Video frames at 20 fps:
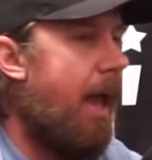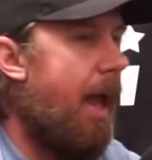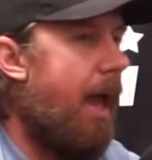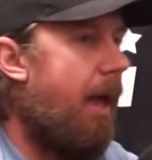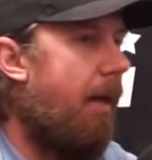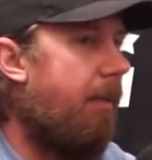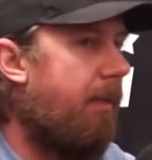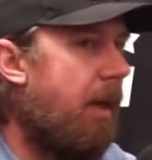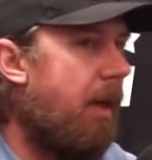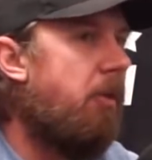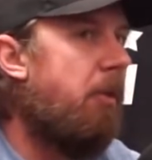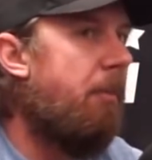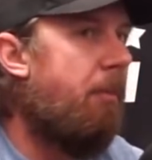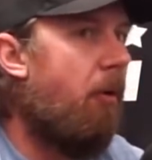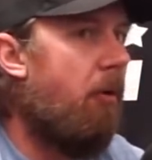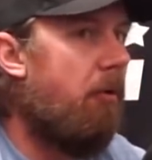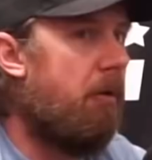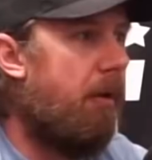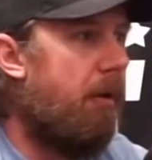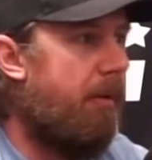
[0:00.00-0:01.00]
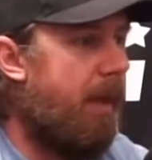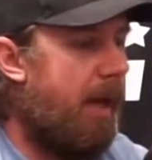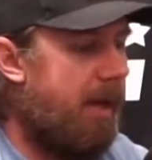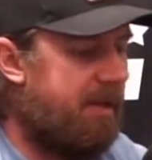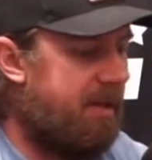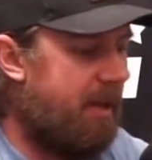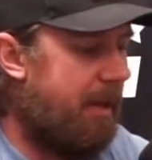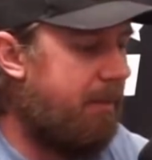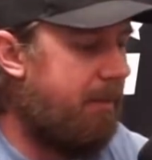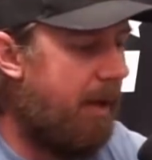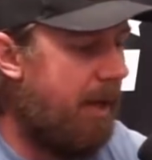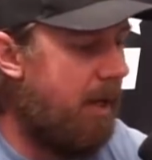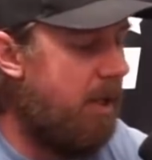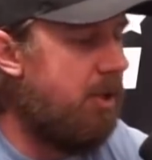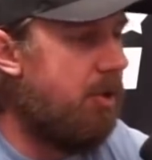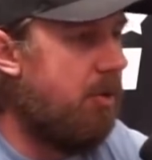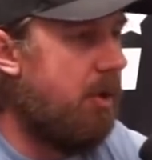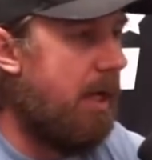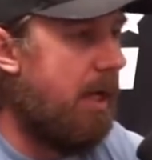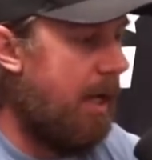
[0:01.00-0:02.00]
And the other part on that, it's like my
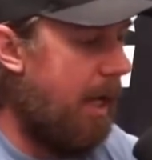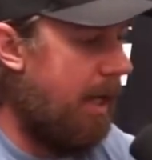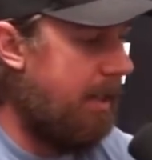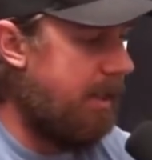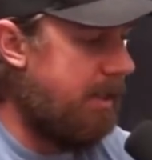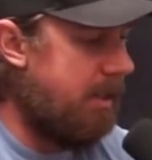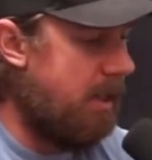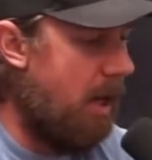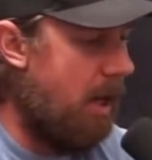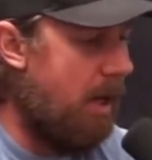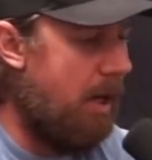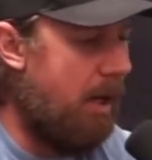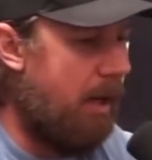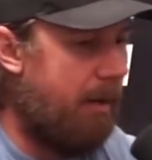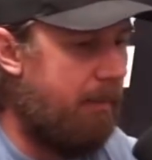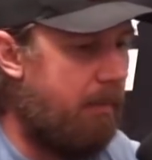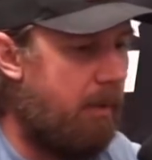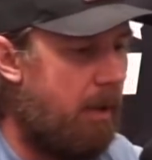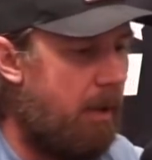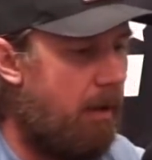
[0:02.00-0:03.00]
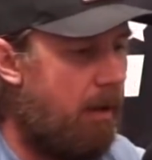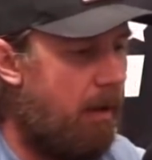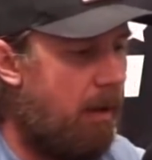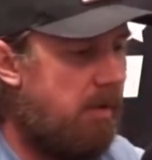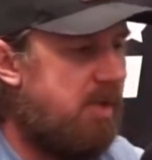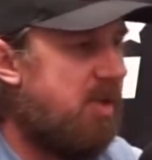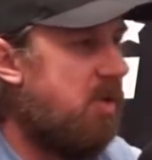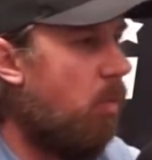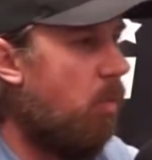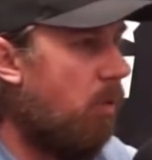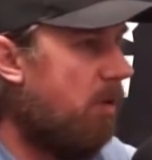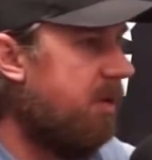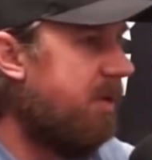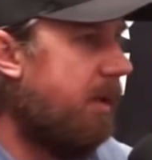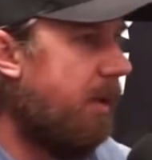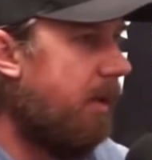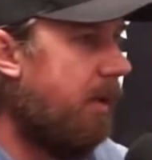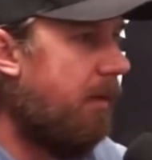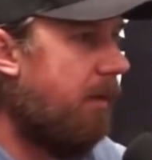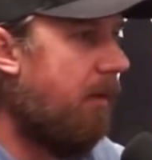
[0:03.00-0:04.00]
injury. At the time, it was the
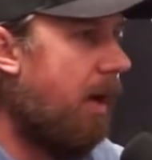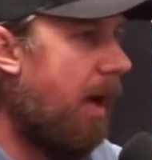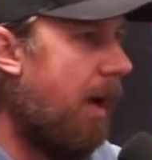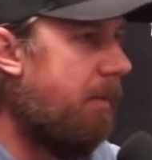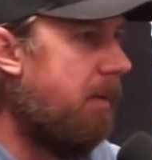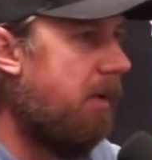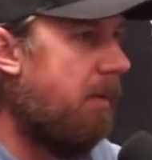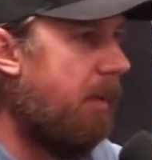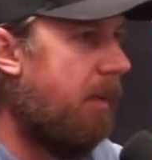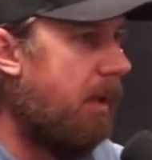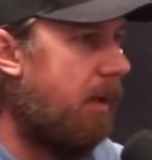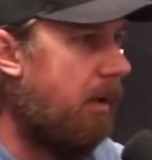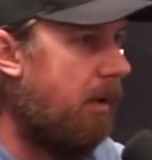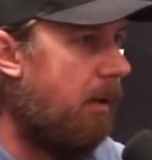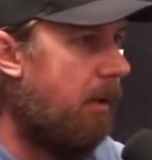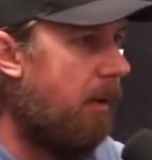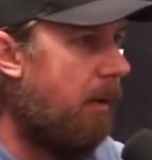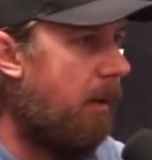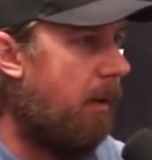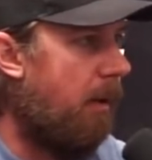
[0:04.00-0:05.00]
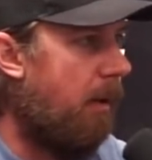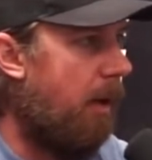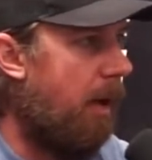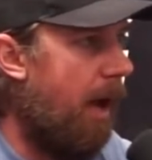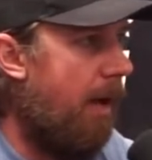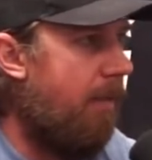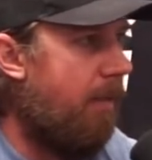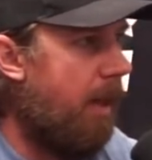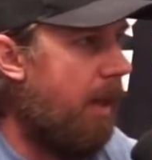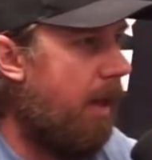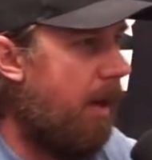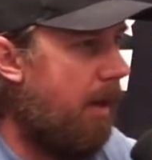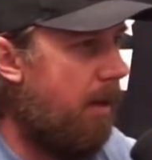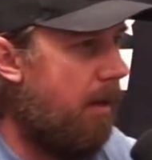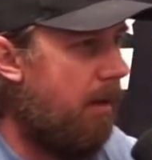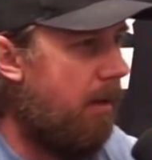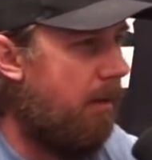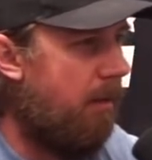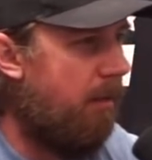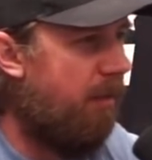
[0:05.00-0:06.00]
worst thing that ever happened to me. And
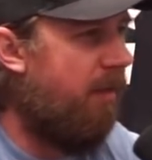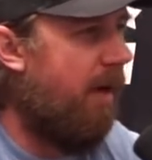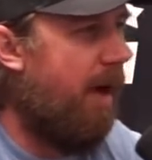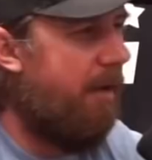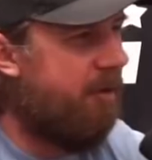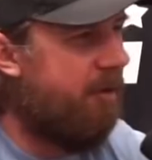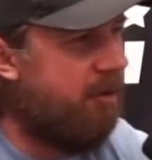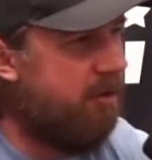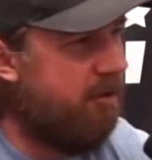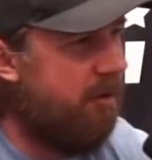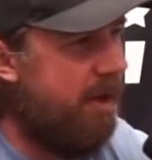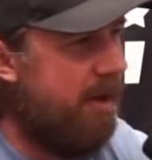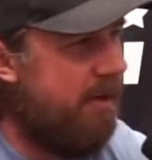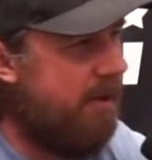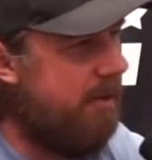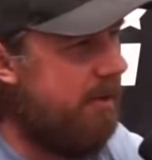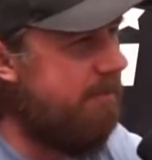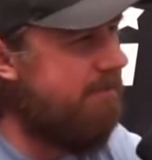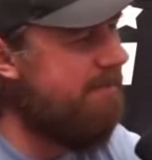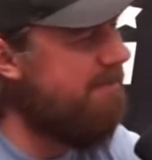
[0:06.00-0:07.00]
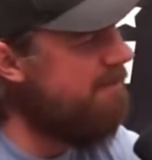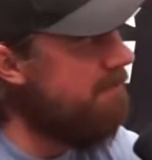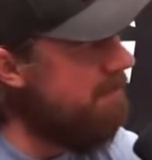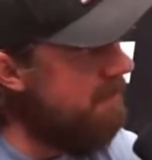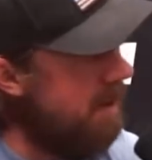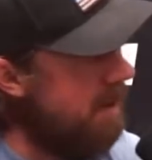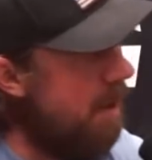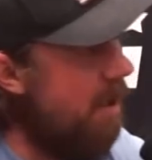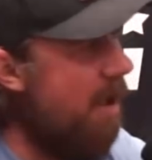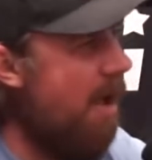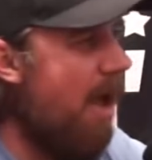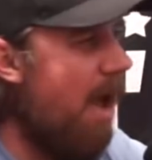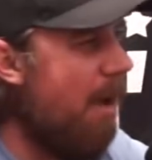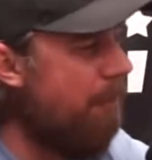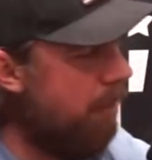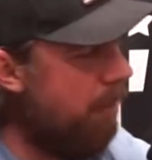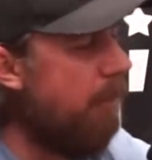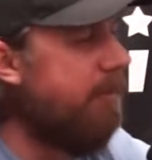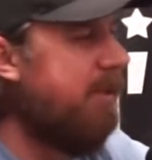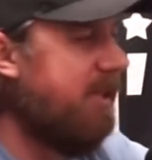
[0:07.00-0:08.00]
then 5 years later,
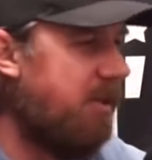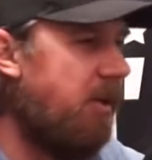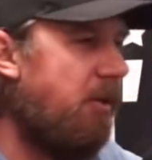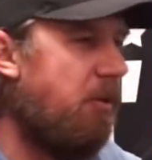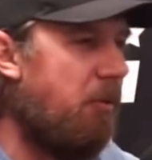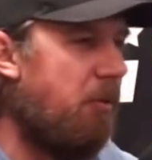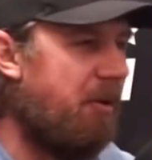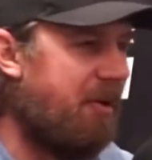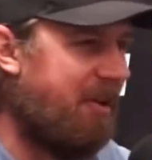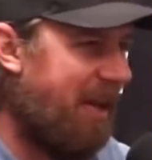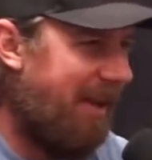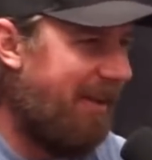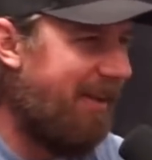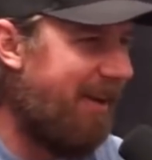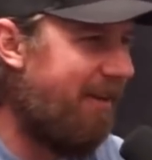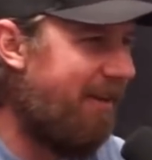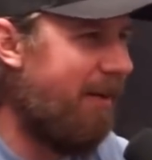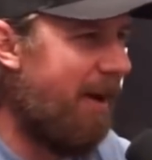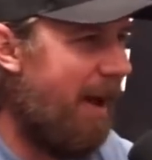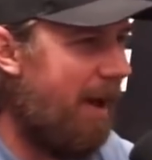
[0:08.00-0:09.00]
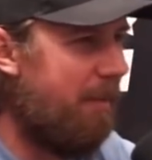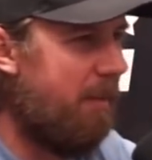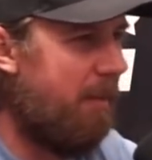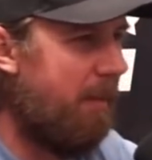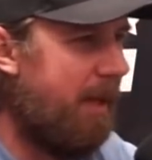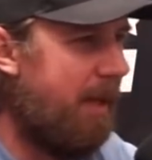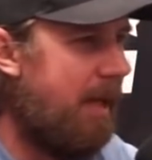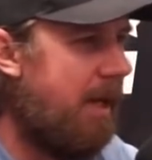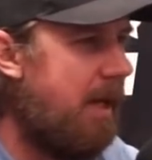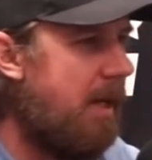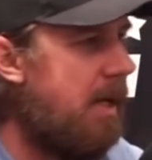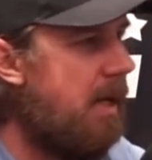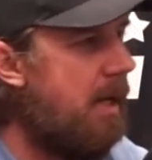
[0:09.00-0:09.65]
probably still the worst thing that ever happened to me.